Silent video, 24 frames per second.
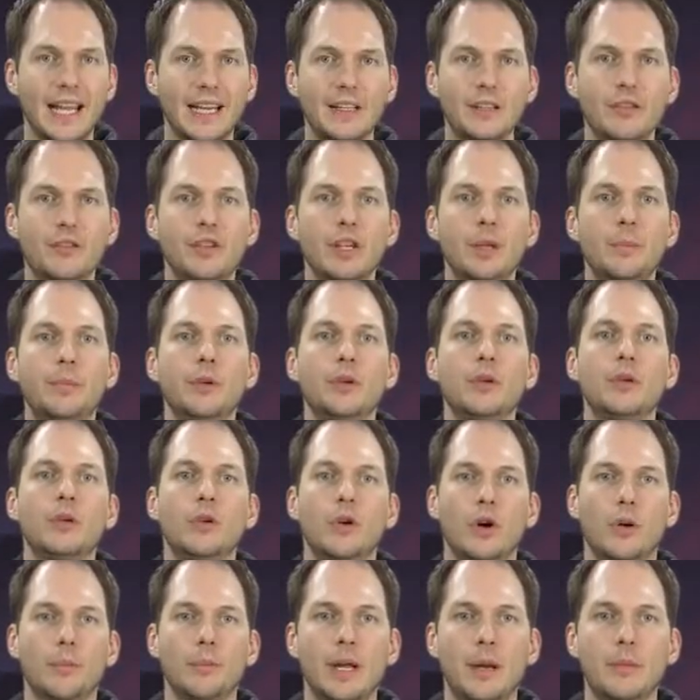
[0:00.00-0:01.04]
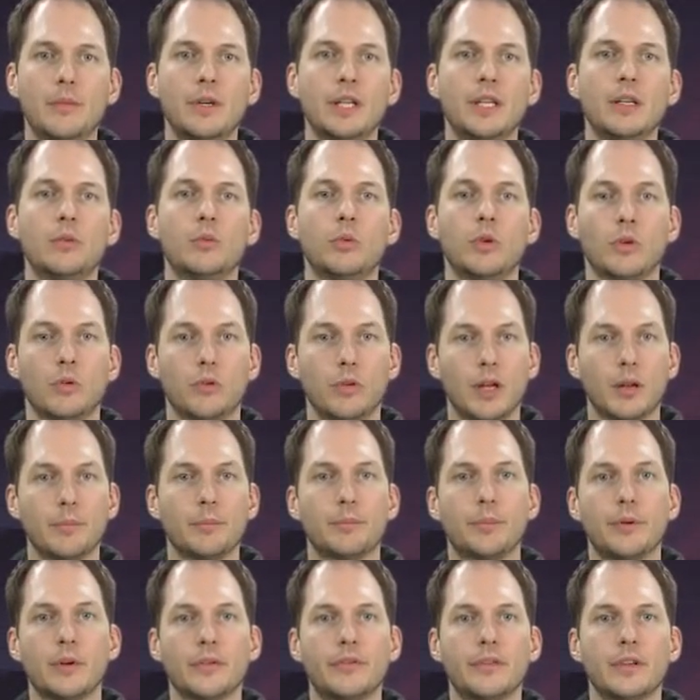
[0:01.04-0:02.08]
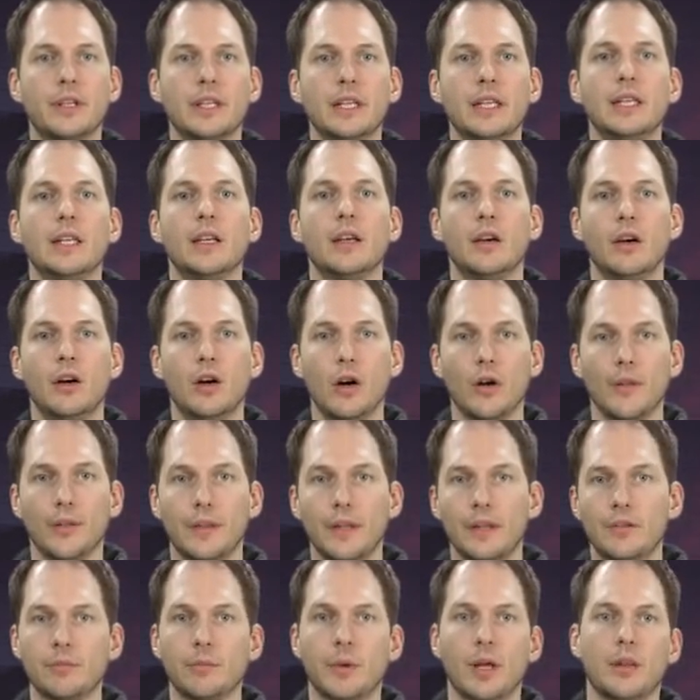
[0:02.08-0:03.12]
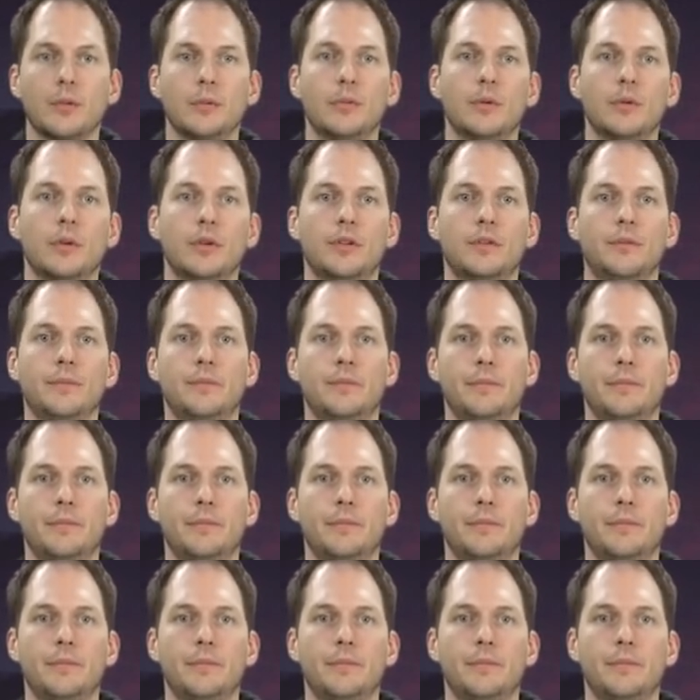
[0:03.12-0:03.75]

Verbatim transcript: any C P U or memory will run perfectly on this motherboard.